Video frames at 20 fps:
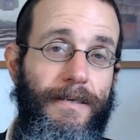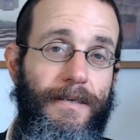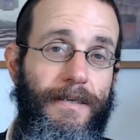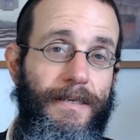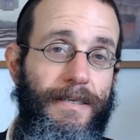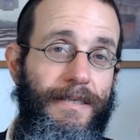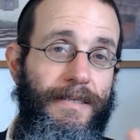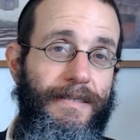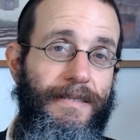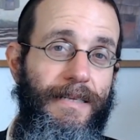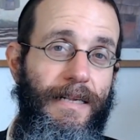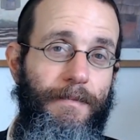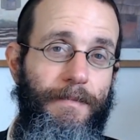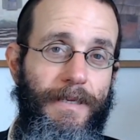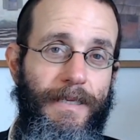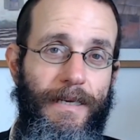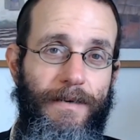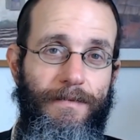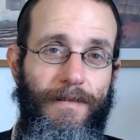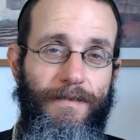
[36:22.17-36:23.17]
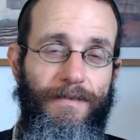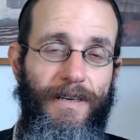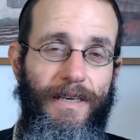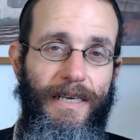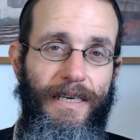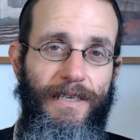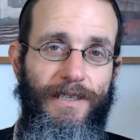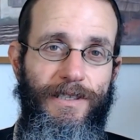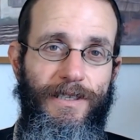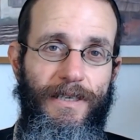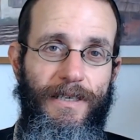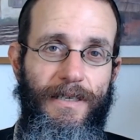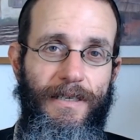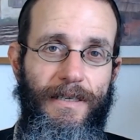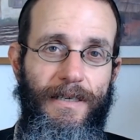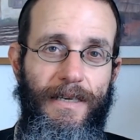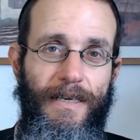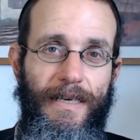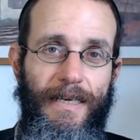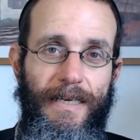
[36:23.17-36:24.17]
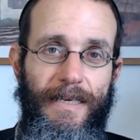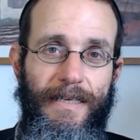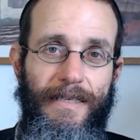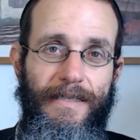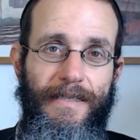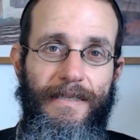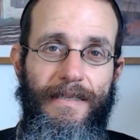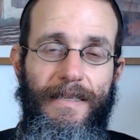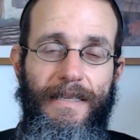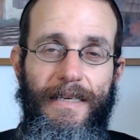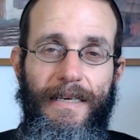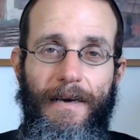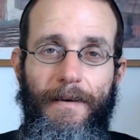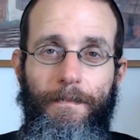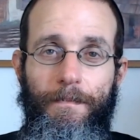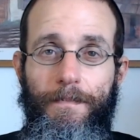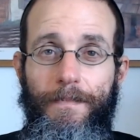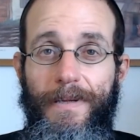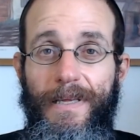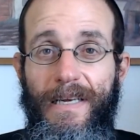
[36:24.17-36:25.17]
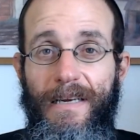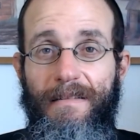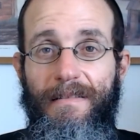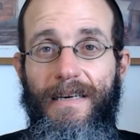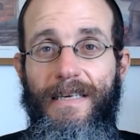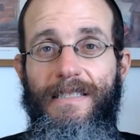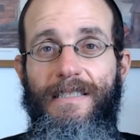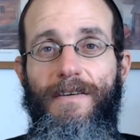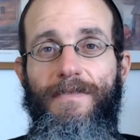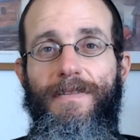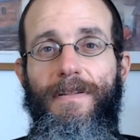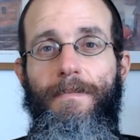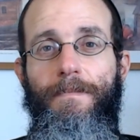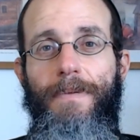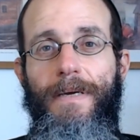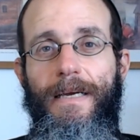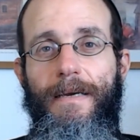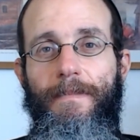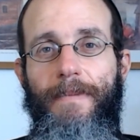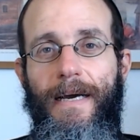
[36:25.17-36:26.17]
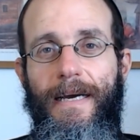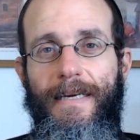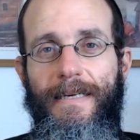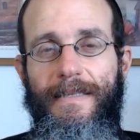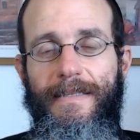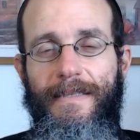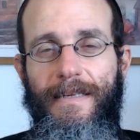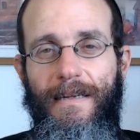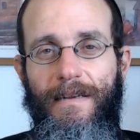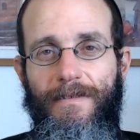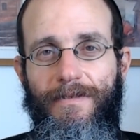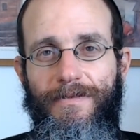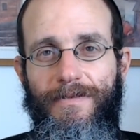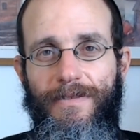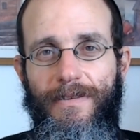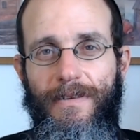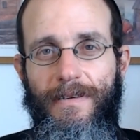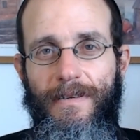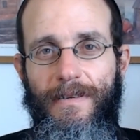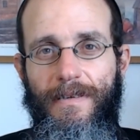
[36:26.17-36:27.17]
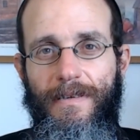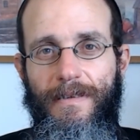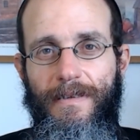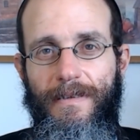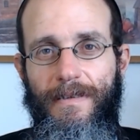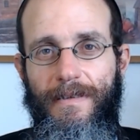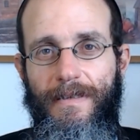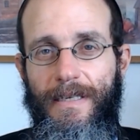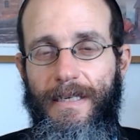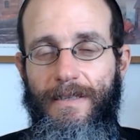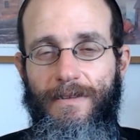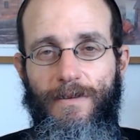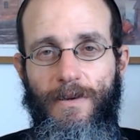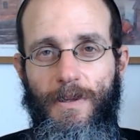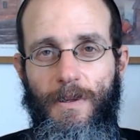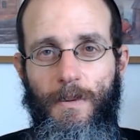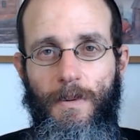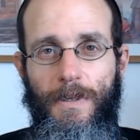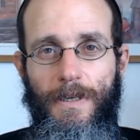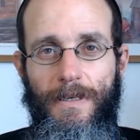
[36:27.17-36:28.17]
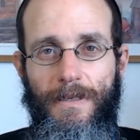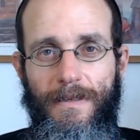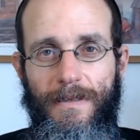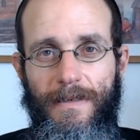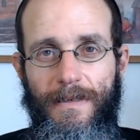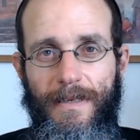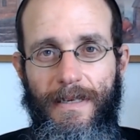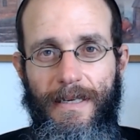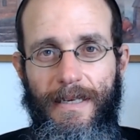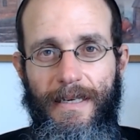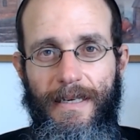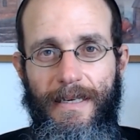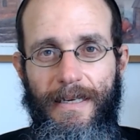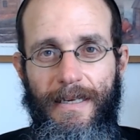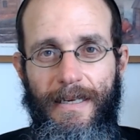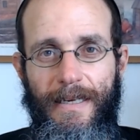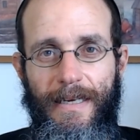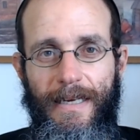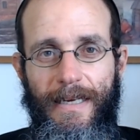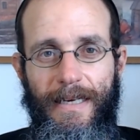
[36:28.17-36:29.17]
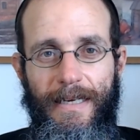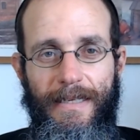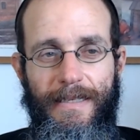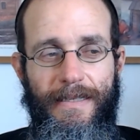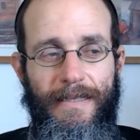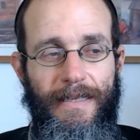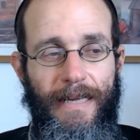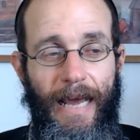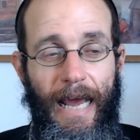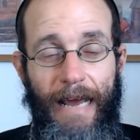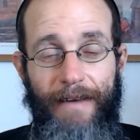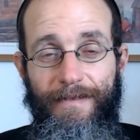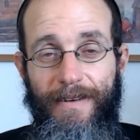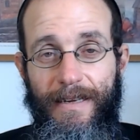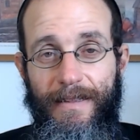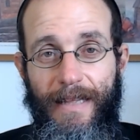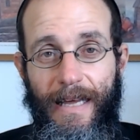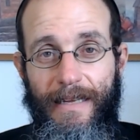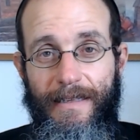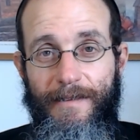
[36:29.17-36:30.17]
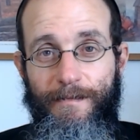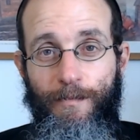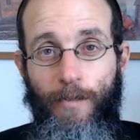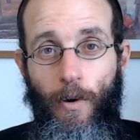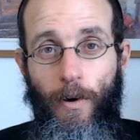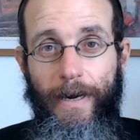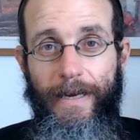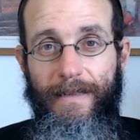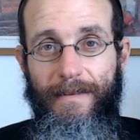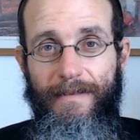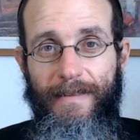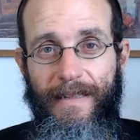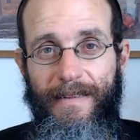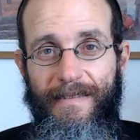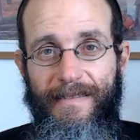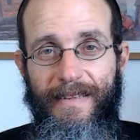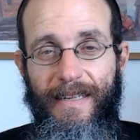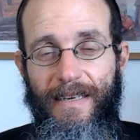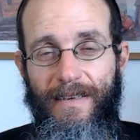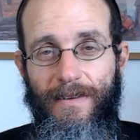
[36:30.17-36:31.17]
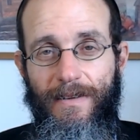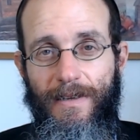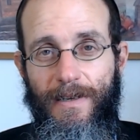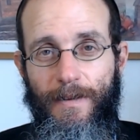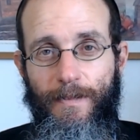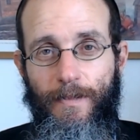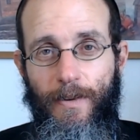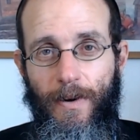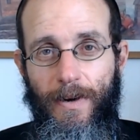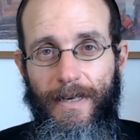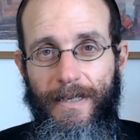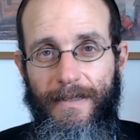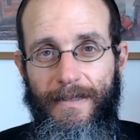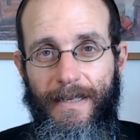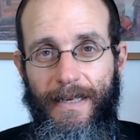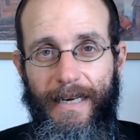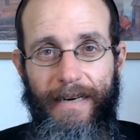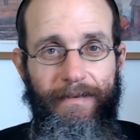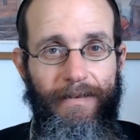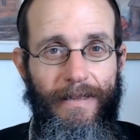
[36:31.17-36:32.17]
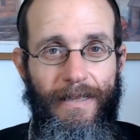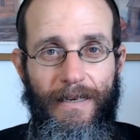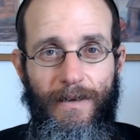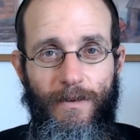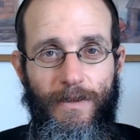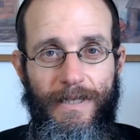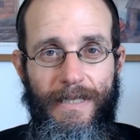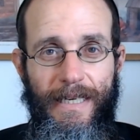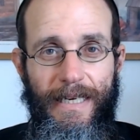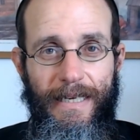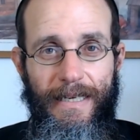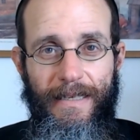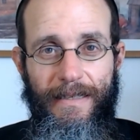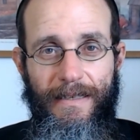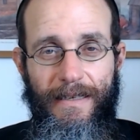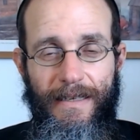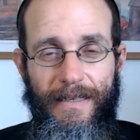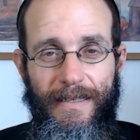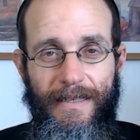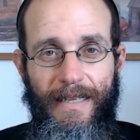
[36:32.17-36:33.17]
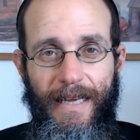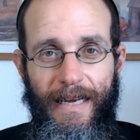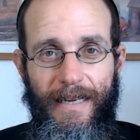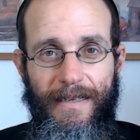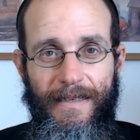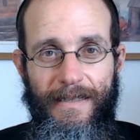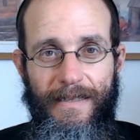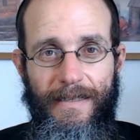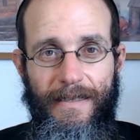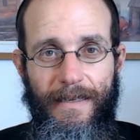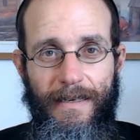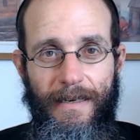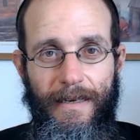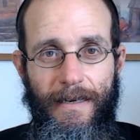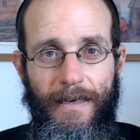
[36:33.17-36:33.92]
concealment and revelation is the appearance of the Big Bang itself into the world. It's having that point, that singular point, that everything was in it, condensed,